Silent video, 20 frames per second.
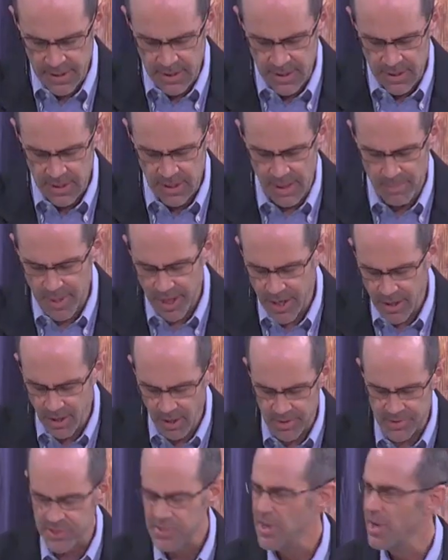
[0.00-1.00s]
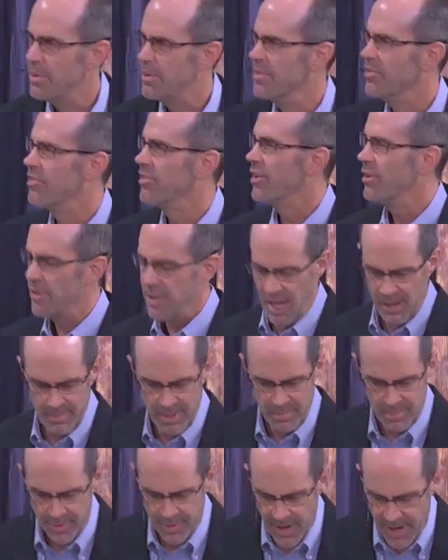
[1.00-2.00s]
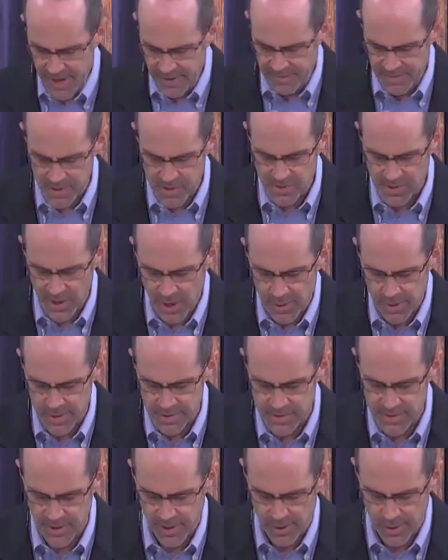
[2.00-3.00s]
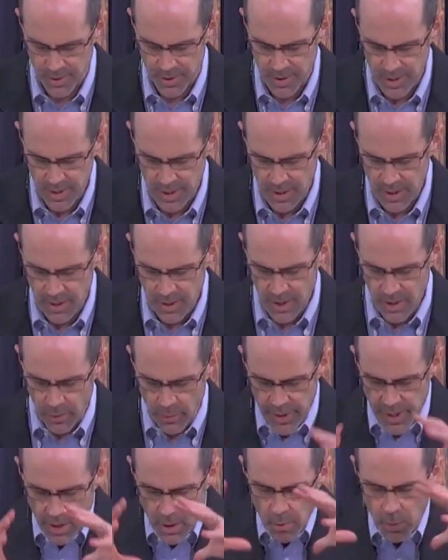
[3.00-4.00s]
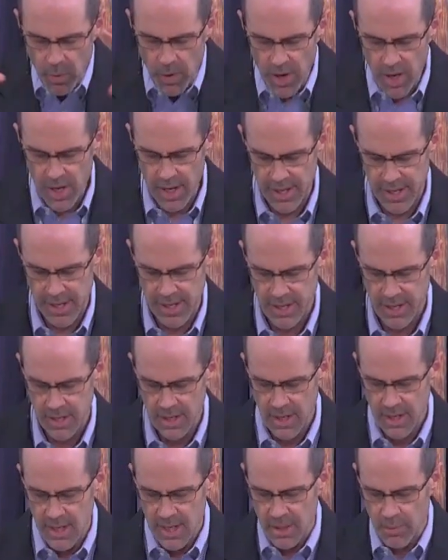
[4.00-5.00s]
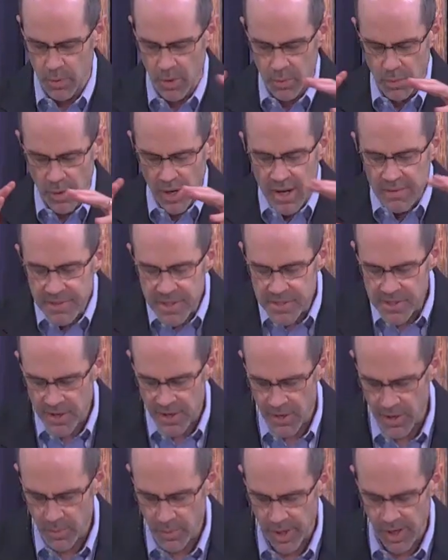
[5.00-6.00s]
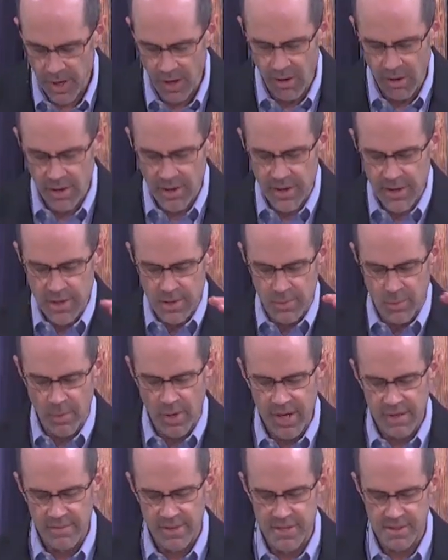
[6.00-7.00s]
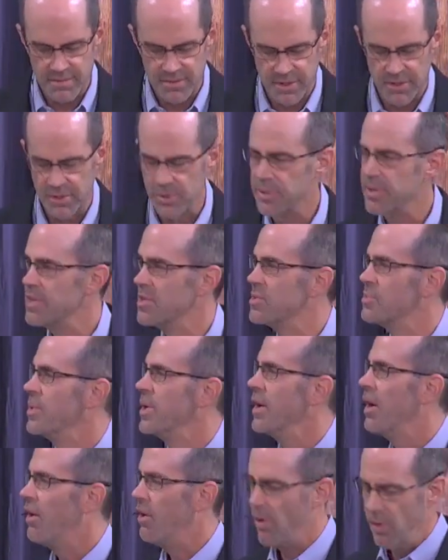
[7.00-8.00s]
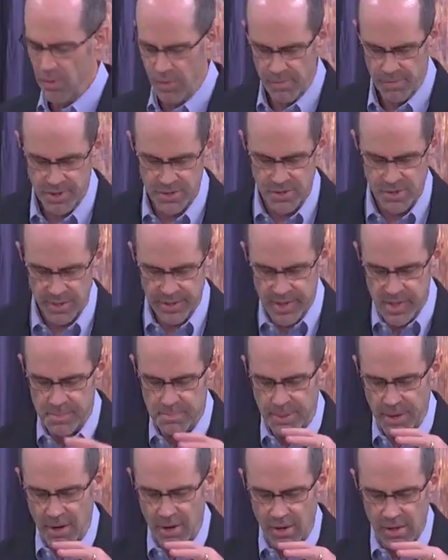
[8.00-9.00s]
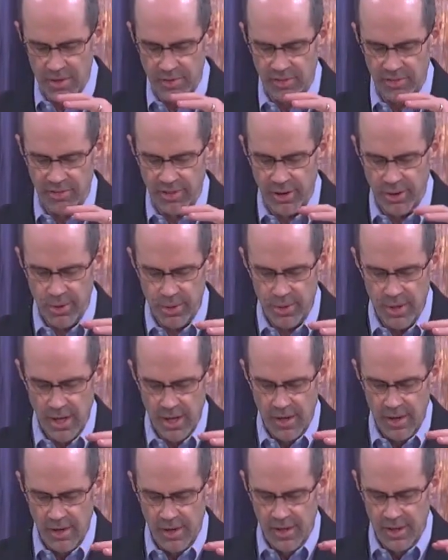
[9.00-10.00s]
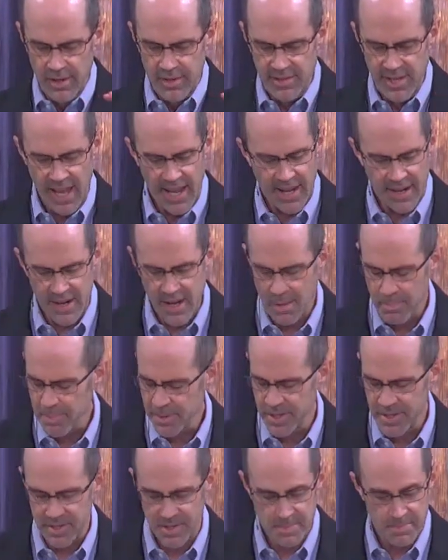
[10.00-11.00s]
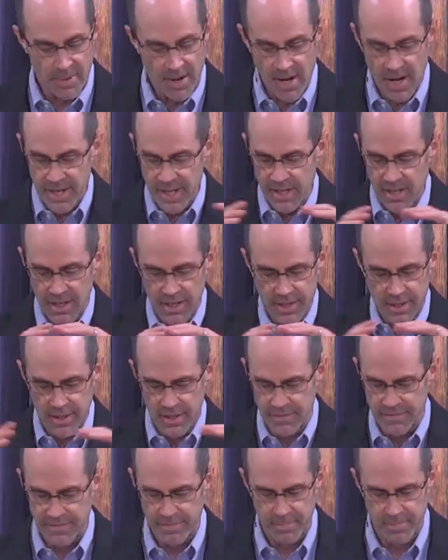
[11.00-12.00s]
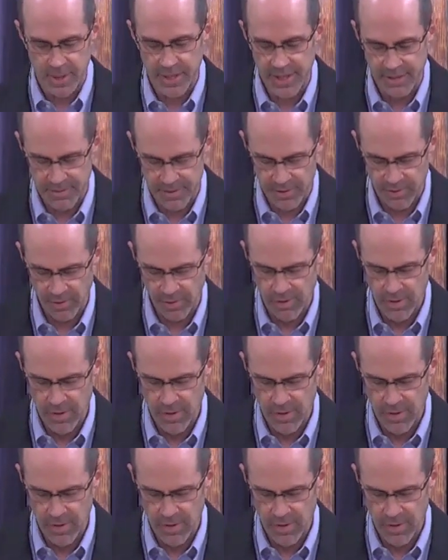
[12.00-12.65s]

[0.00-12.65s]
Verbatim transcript: Let me call so and so. Let me pray for so and so. We are one and when one of us hurt, we all hurt. And one of us rejoice, we all rejoice. Paul is so taken up in this body of believers.